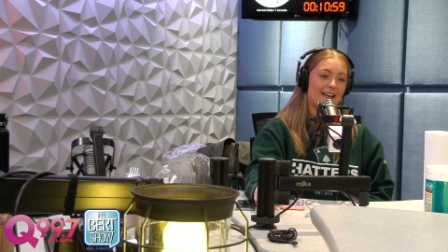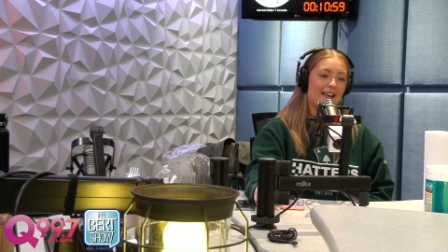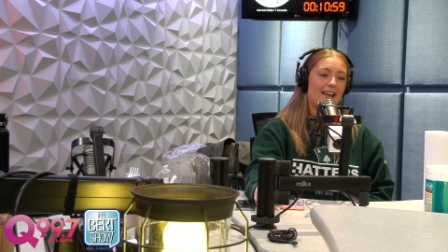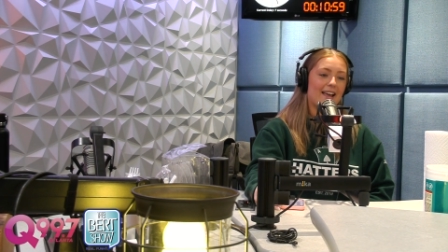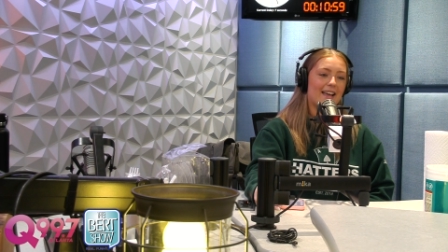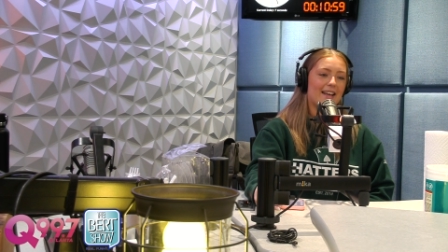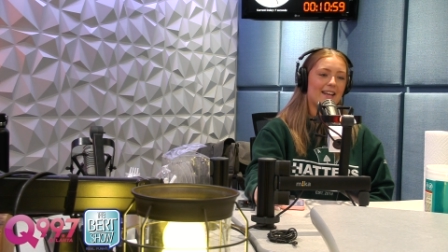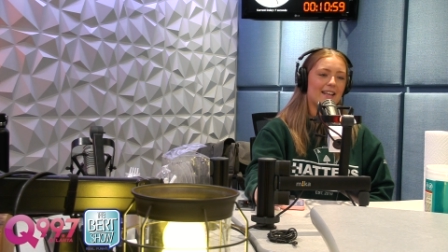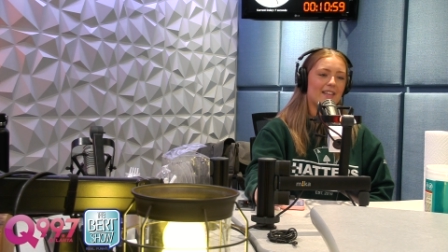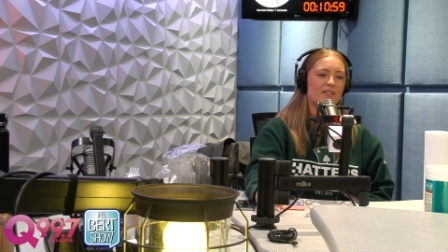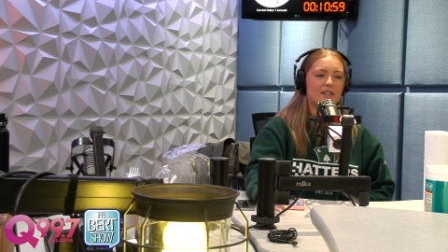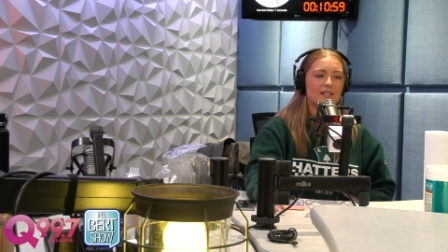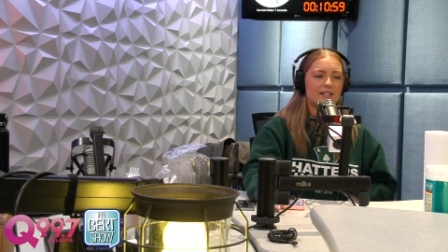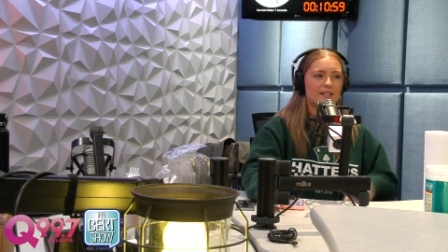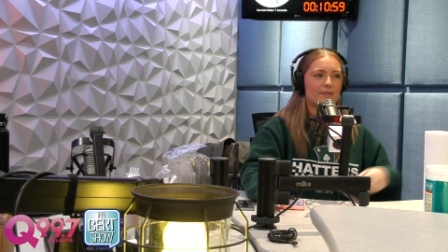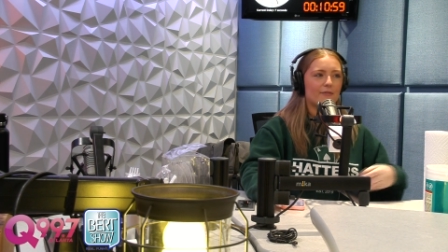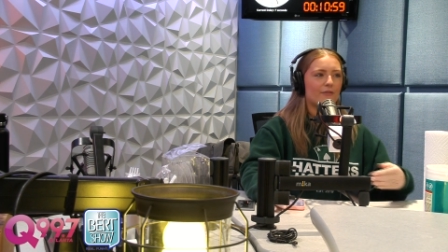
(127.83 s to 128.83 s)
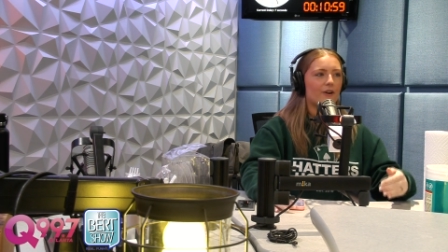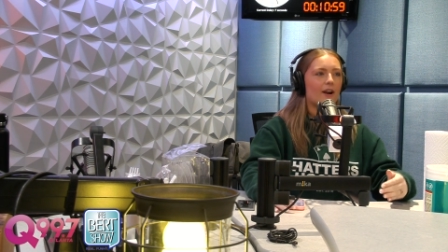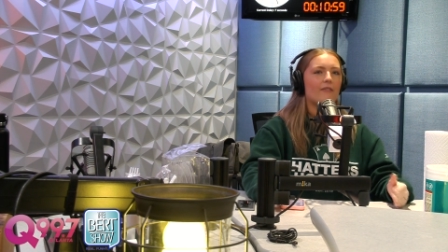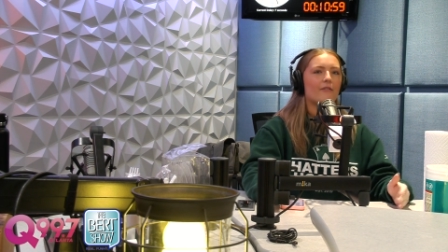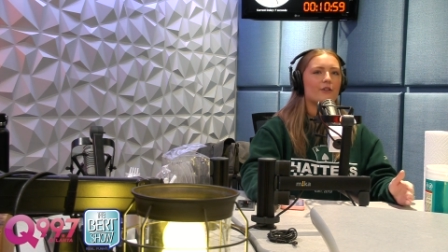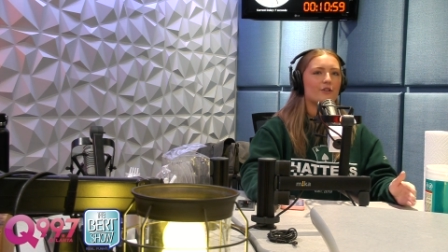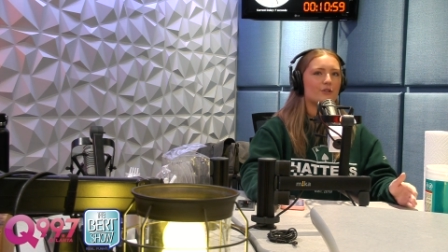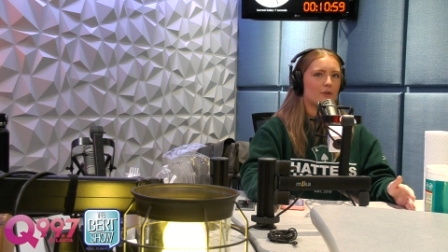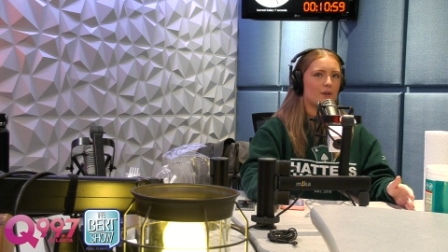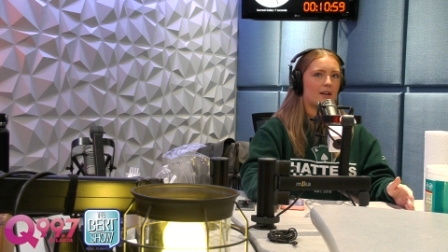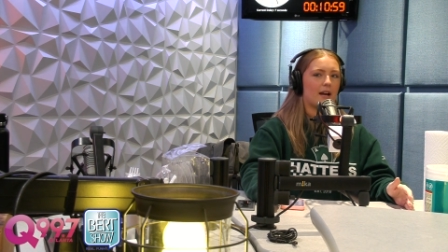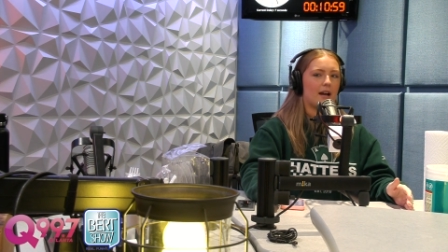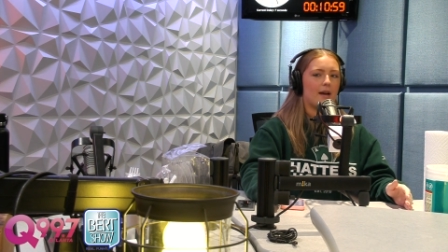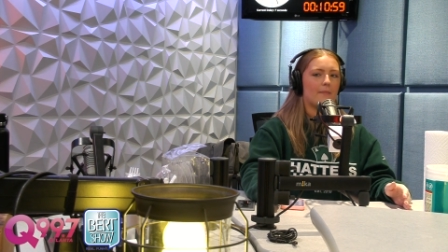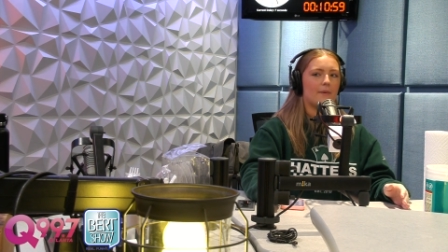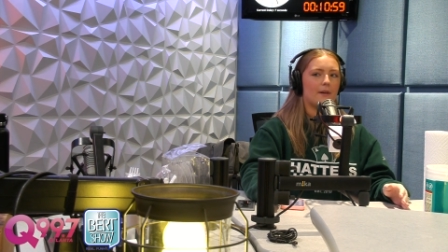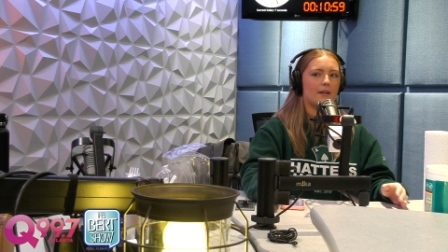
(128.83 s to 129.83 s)
And this isn't for every short
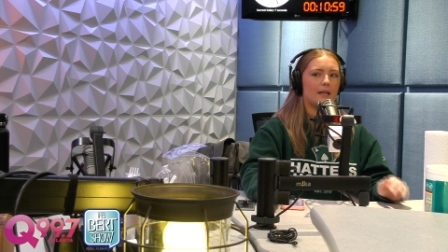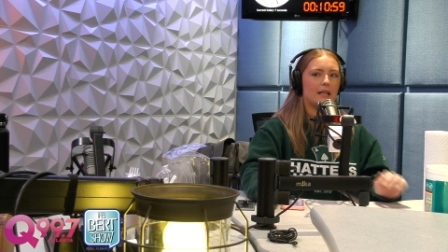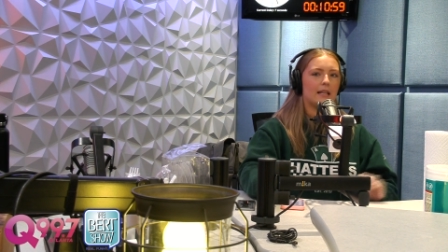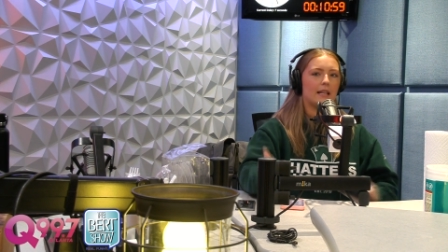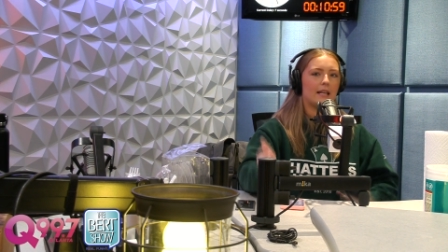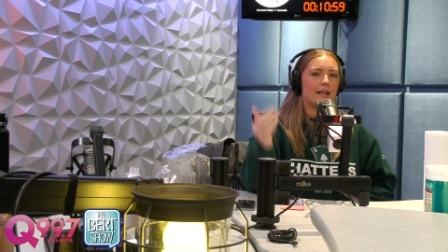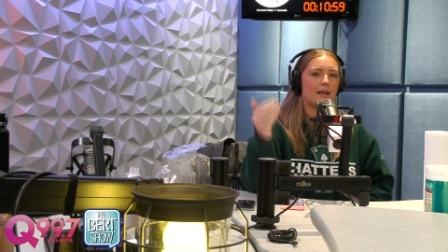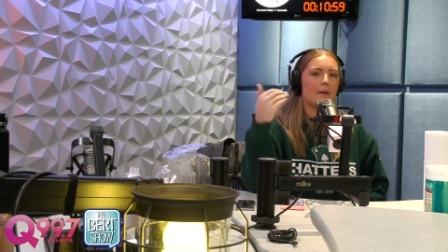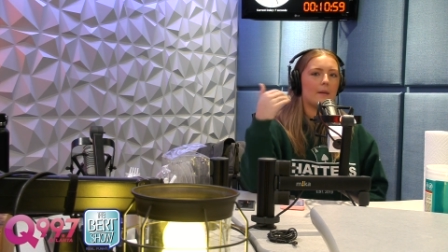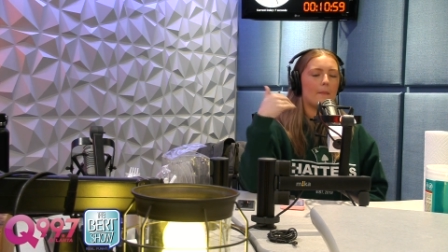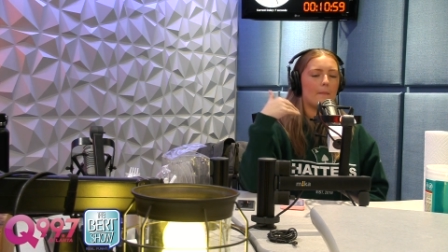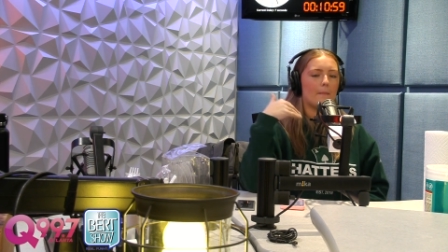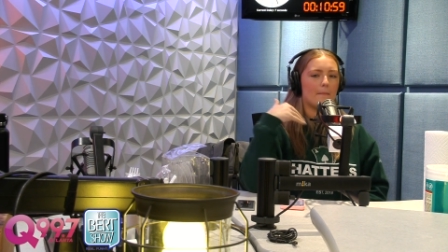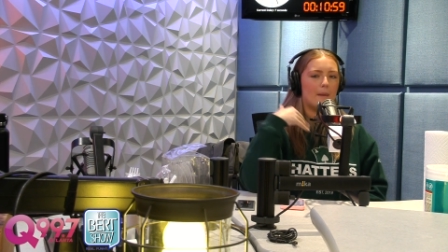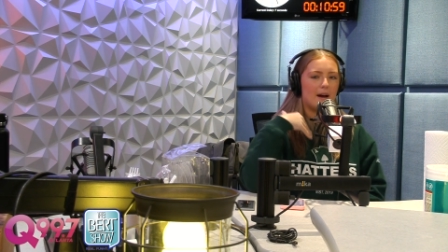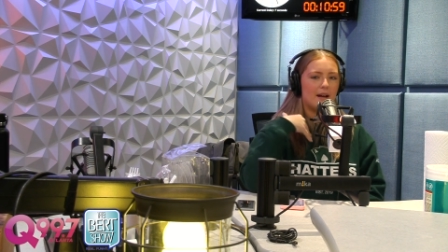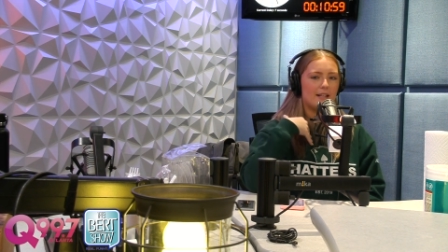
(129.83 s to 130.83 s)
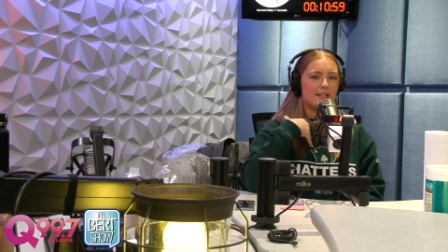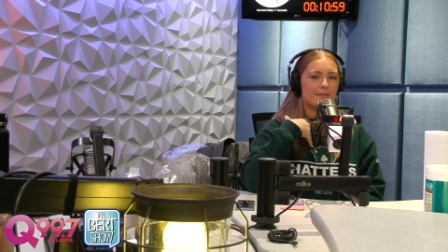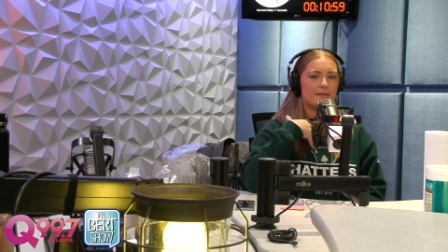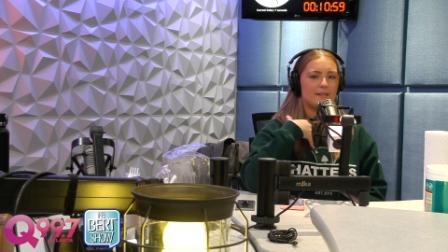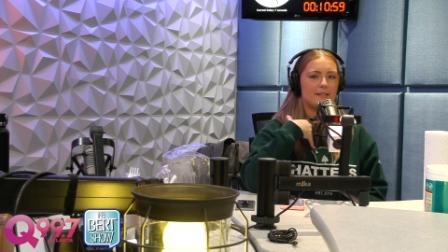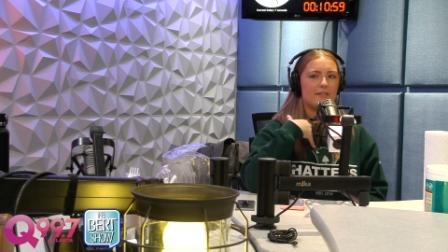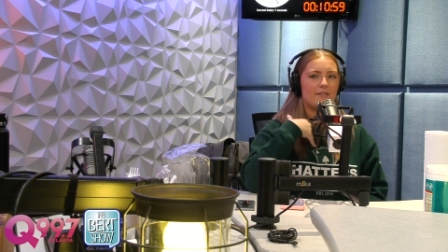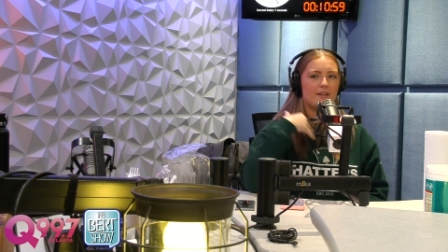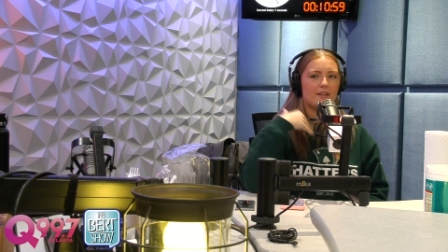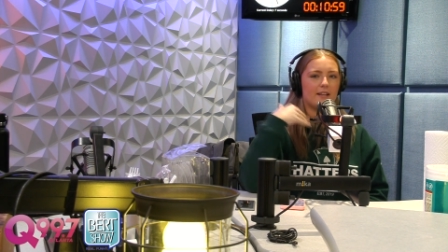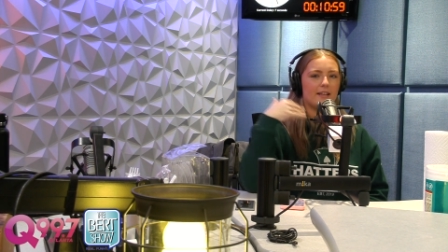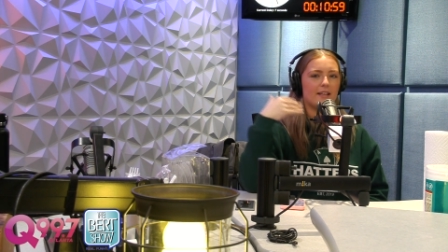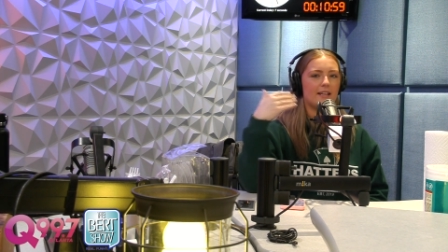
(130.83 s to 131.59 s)
guy, but like mine specifically,